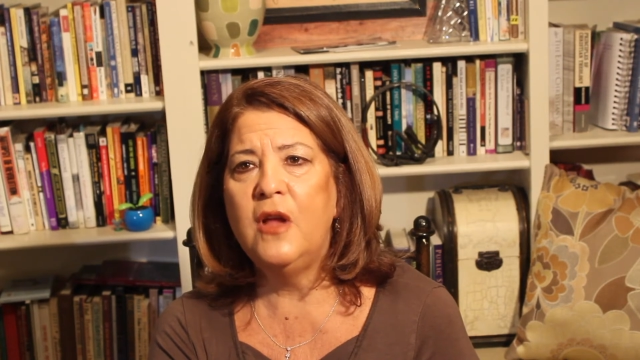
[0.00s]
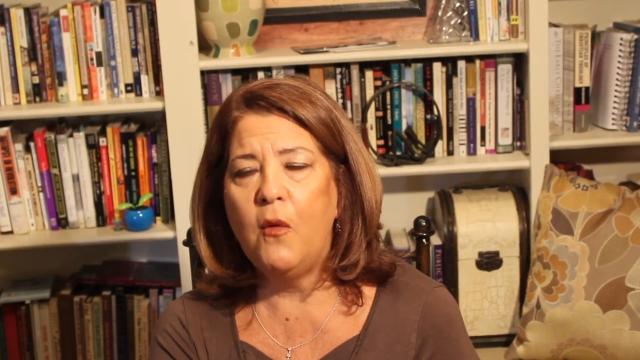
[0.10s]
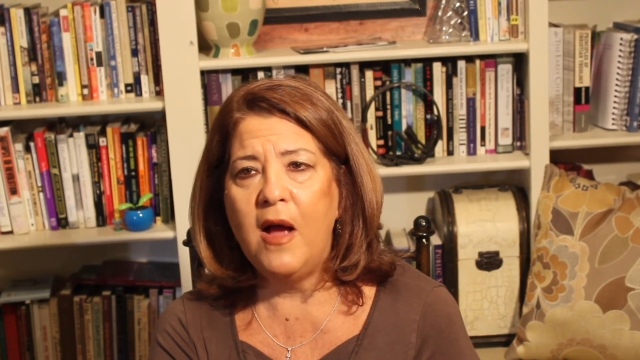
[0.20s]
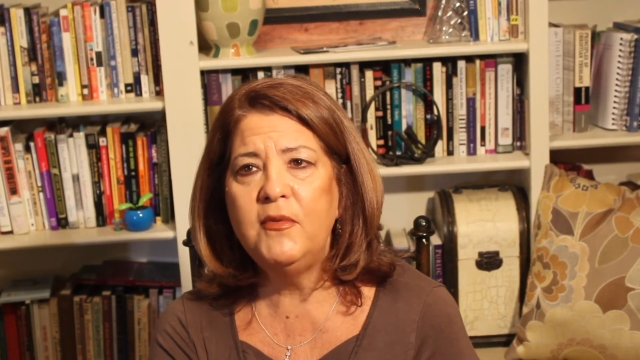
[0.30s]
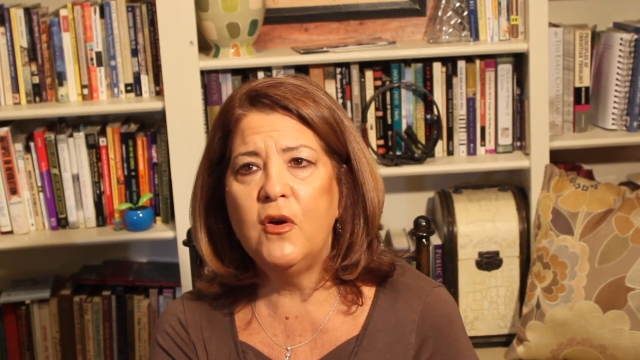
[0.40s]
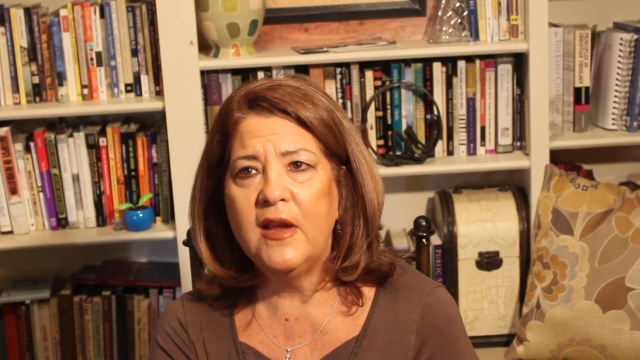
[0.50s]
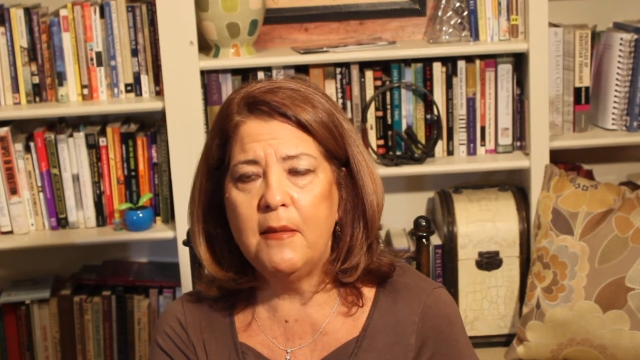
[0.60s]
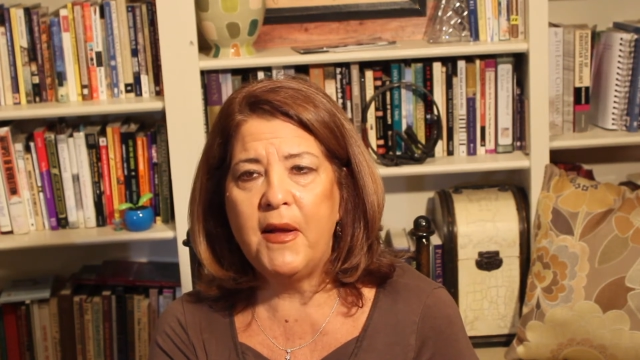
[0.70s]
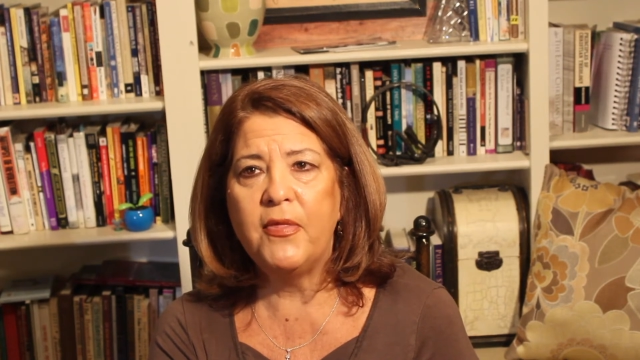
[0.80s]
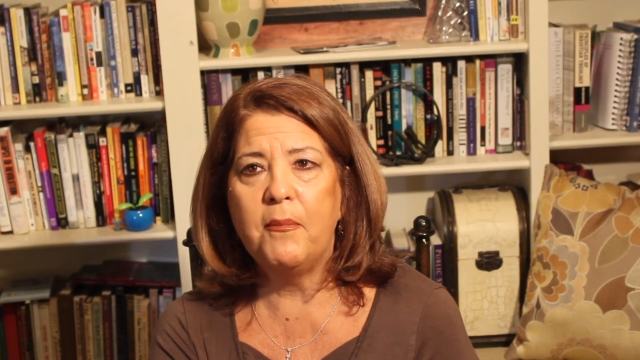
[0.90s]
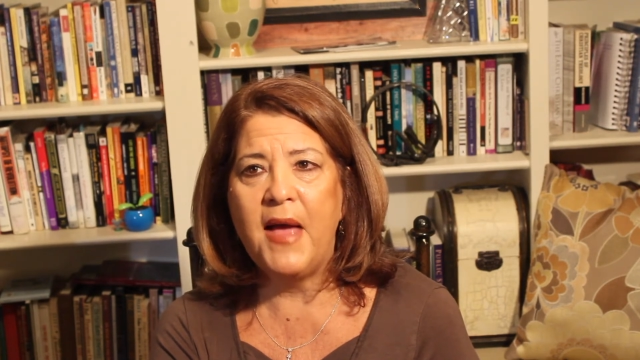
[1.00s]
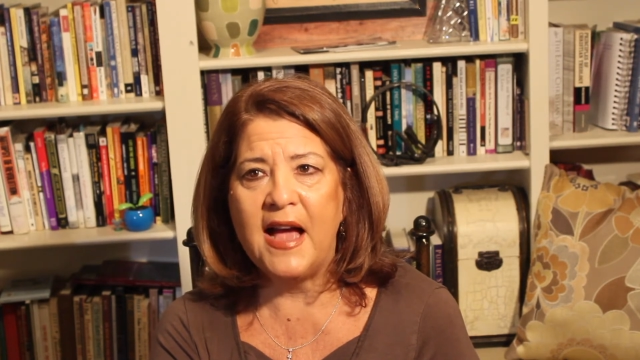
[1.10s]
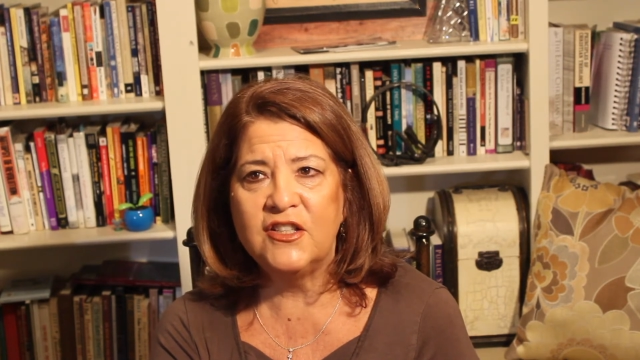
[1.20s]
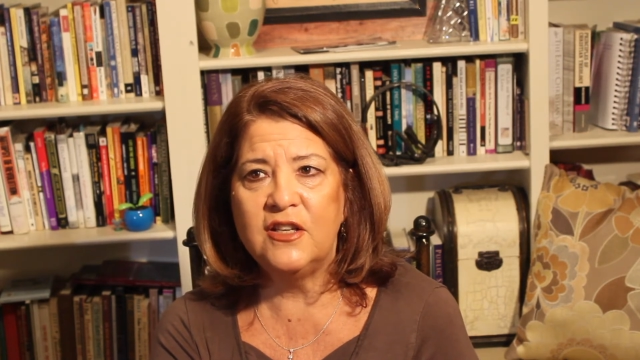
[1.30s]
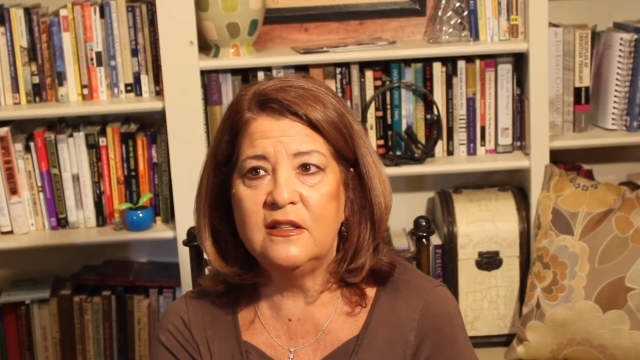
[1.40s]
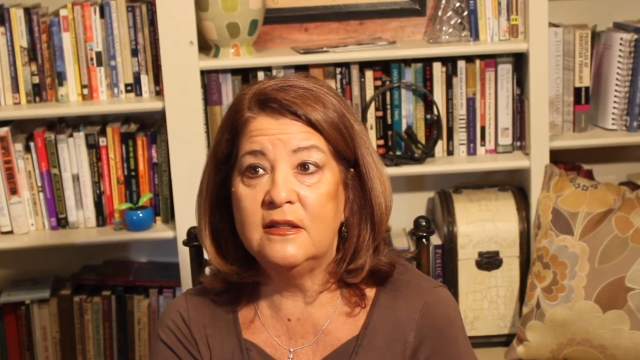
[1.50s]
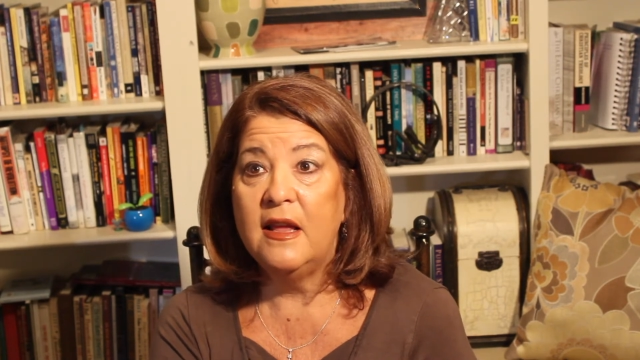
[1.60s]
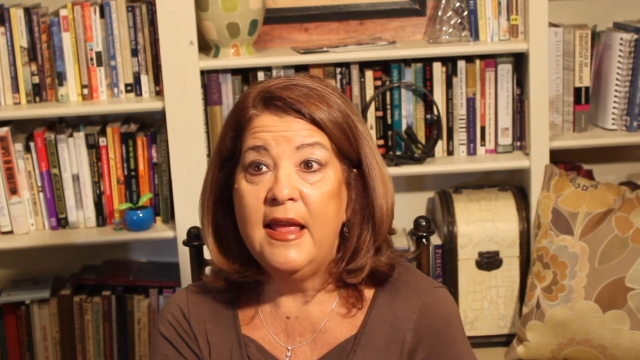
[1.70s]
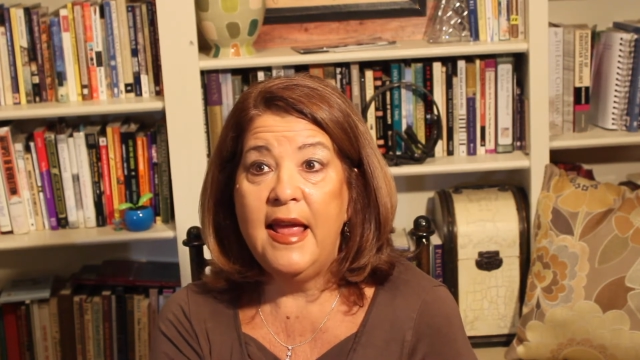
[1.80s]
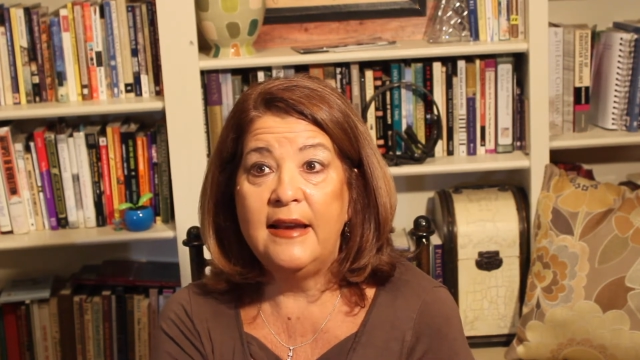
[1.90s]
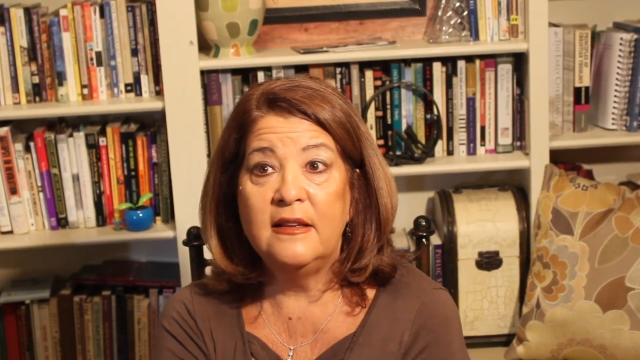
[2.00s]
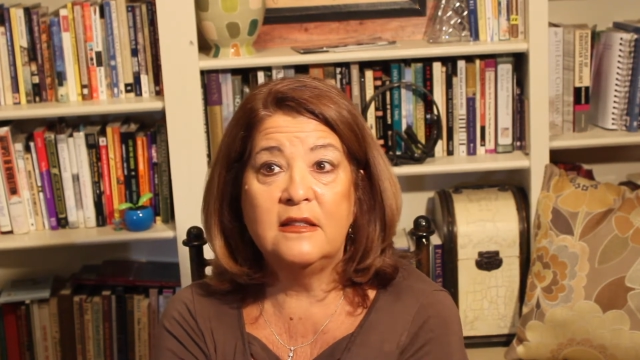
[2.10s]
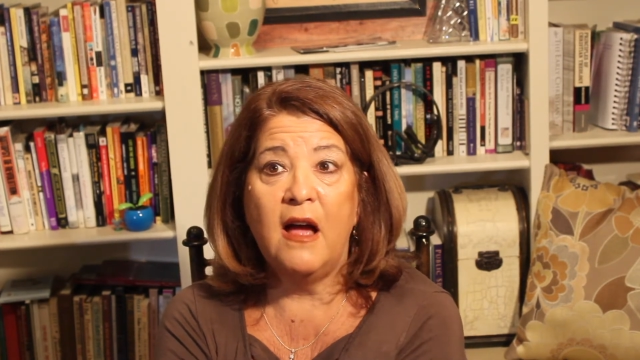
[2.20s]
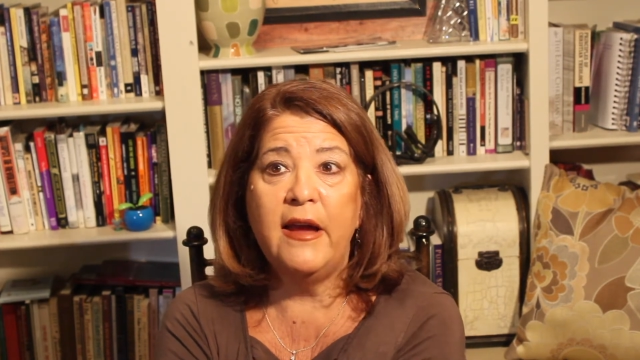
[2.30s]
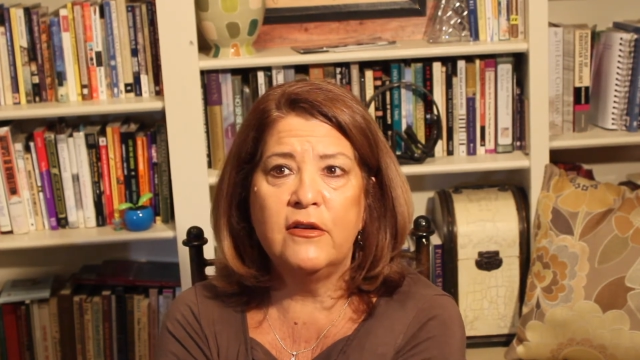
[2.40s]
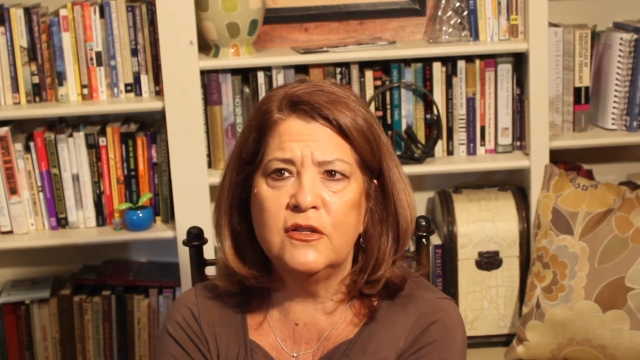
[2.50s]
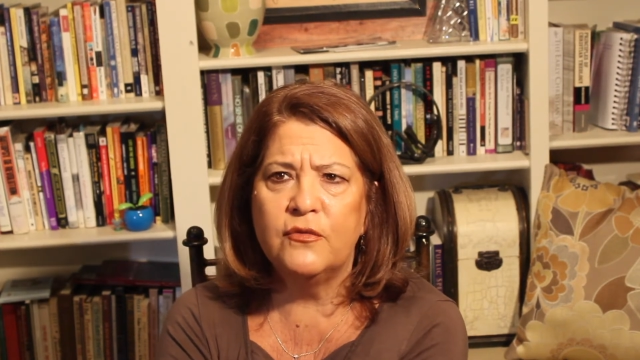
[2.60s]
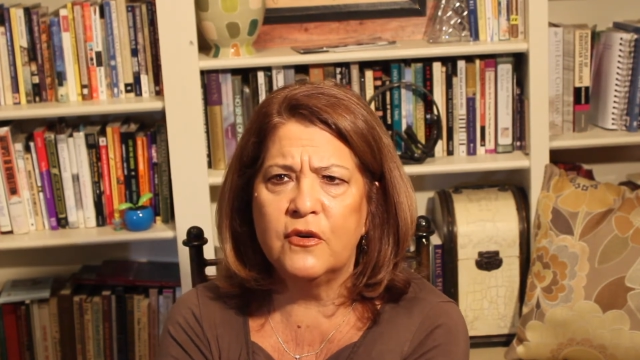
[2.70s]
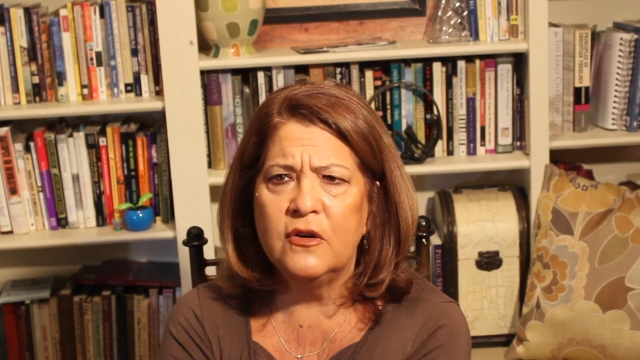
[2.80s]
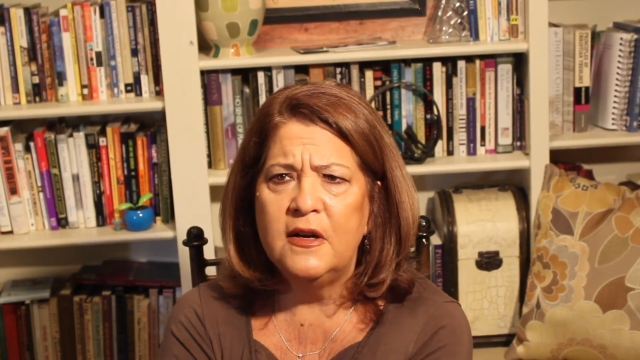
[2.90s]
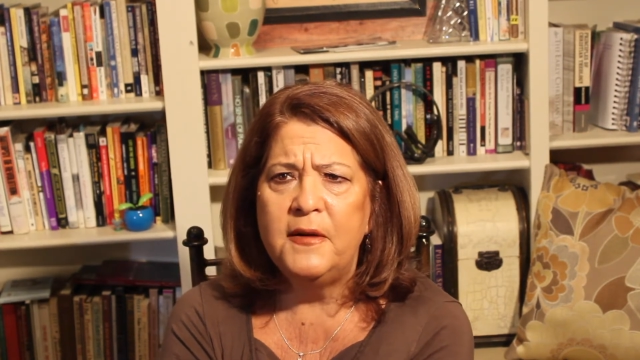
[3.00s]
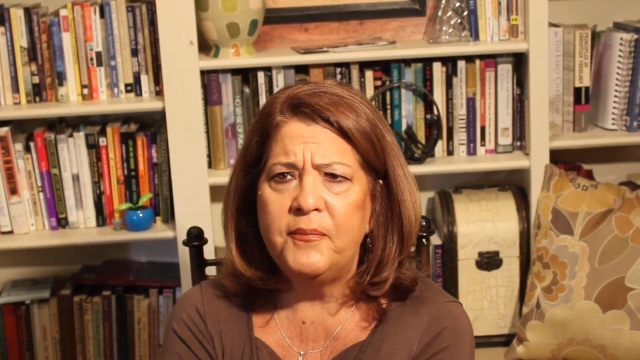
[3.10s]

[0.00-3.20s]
No, I'm talking about the passions and desires for